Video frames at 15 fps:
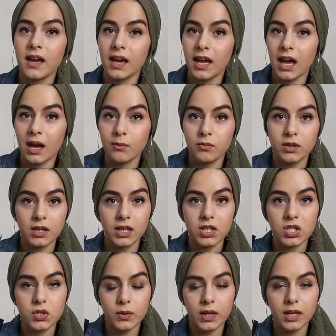I am really
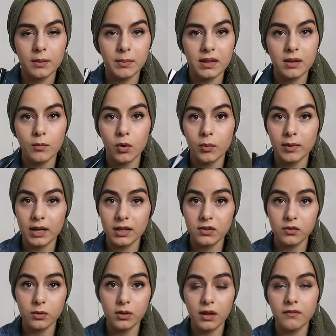enjoying them at the moment. I
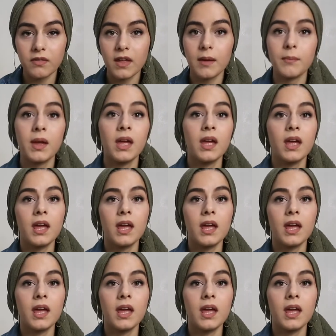do love them.